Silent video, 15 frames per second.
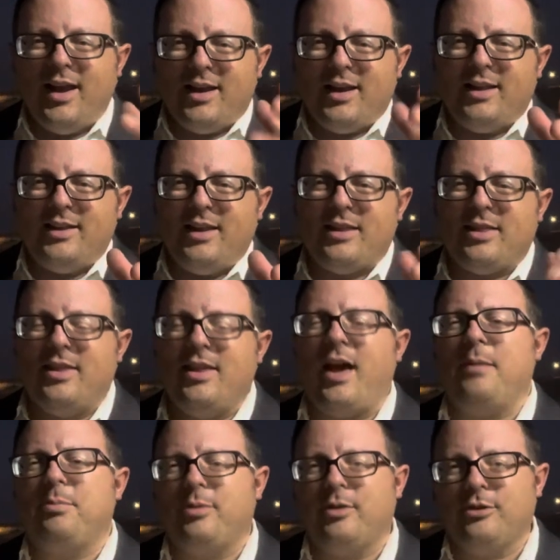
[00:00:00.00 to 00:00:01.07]
and I let
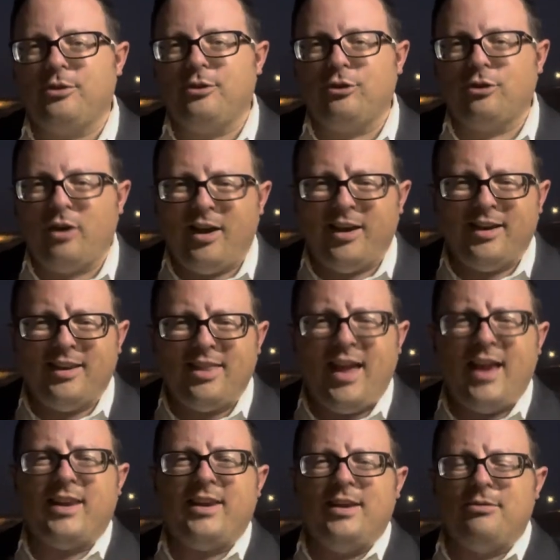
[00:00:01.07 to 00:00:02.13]
that person shine.
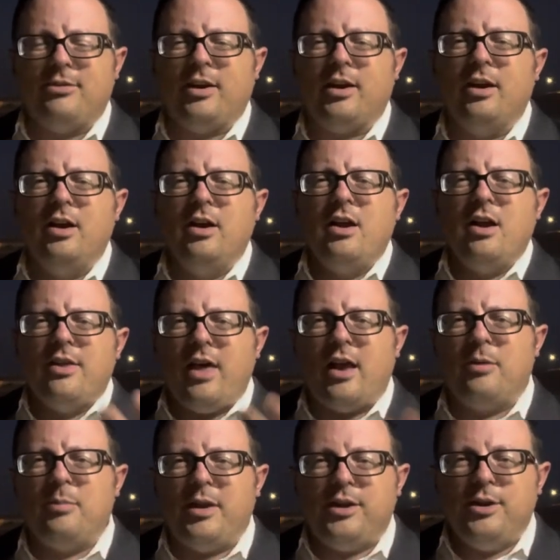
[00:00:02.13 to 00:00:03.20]
That giving,
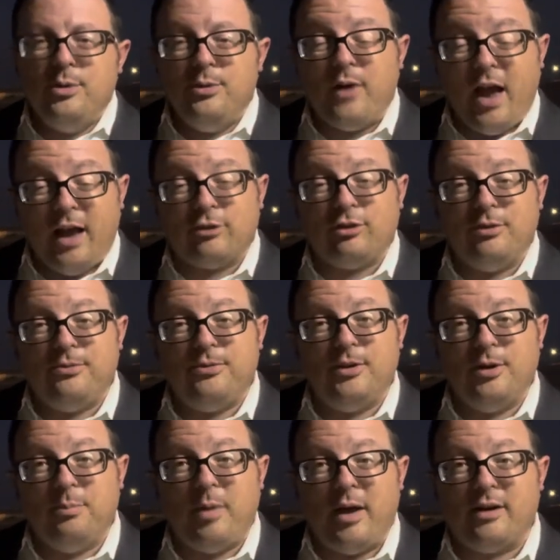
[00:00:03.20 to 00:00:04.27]
that'll make you actually
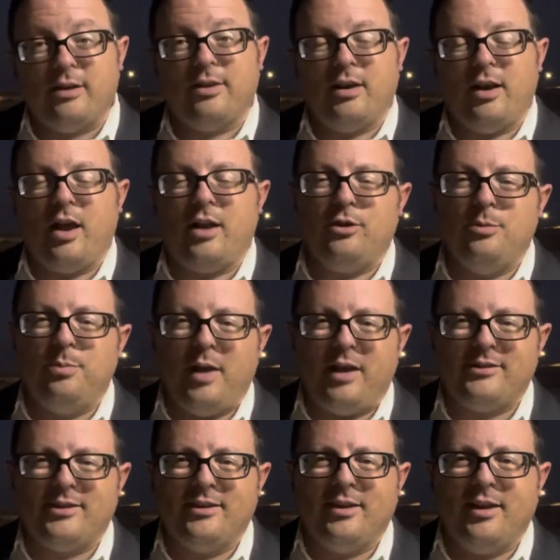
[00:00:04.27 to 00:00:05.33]
feel better than had you
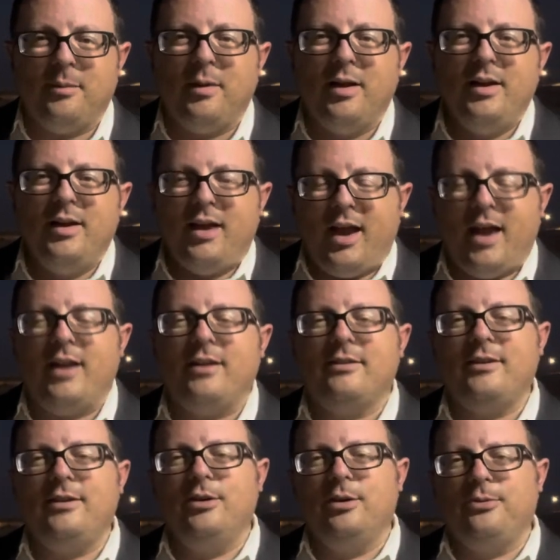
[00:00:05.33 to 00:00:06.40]
bested them. And
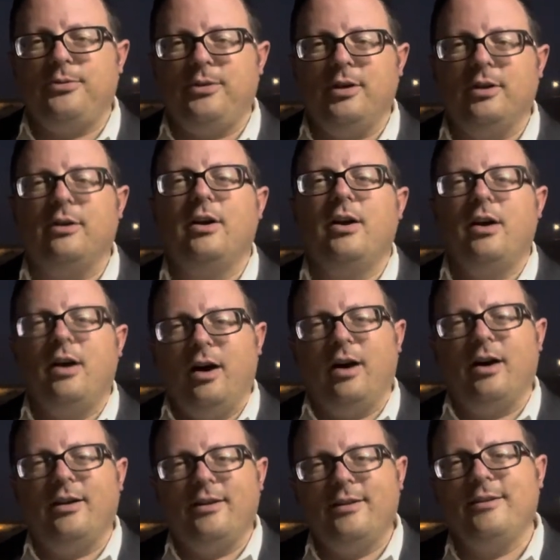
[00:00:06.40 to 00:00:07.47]
you'll feel,
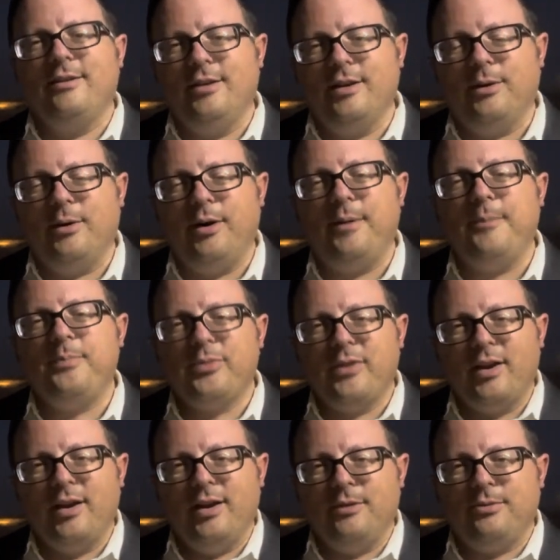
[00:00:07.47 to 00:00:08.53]
oh, you know what?
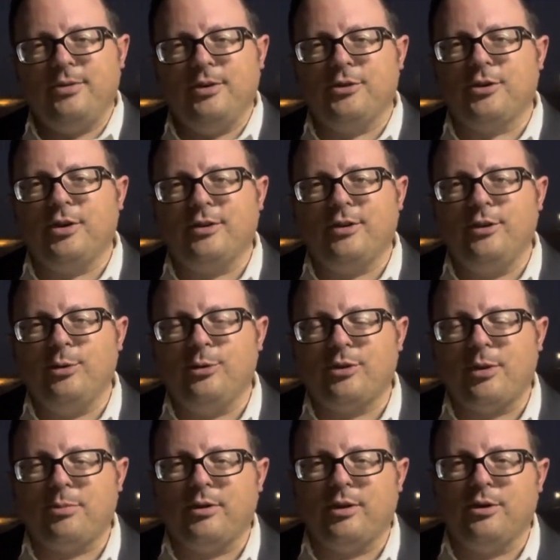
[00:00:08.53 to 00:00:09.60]
It feels good to do
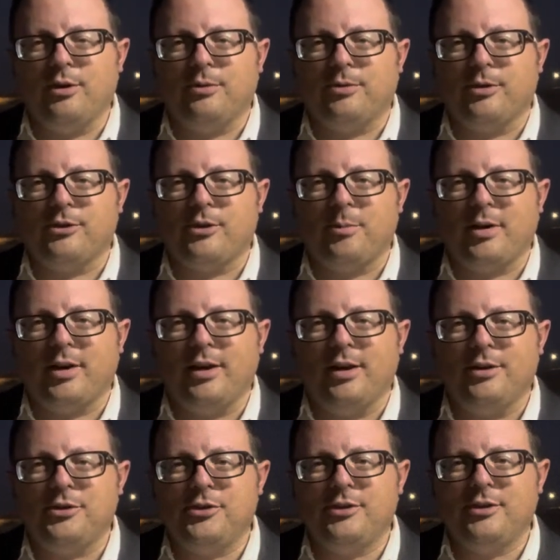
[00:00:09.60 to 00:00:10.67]
something good for somebody
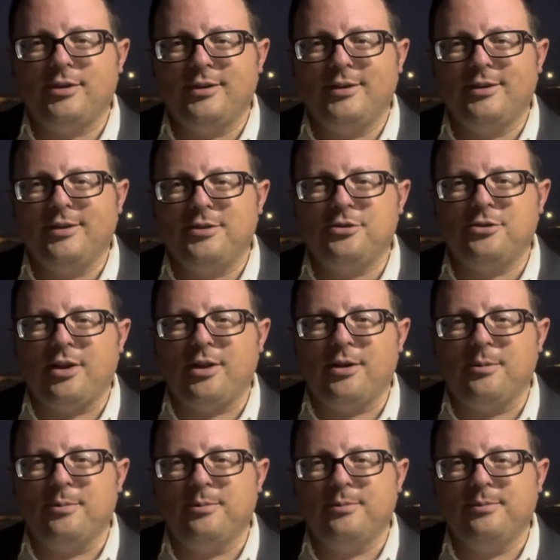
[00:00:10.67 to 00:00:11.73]
else.
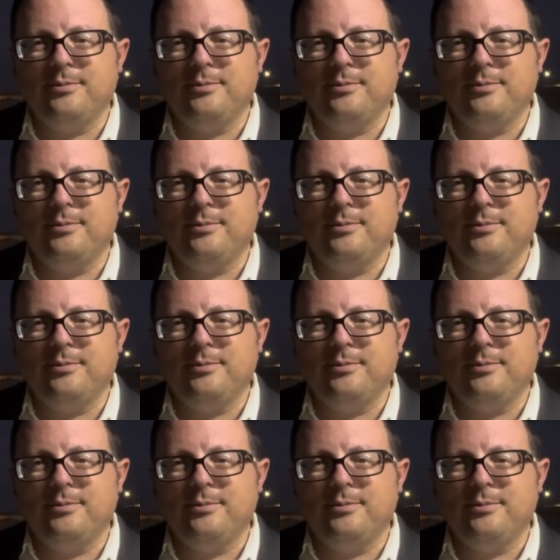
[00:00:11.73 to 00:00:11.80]
Shalom.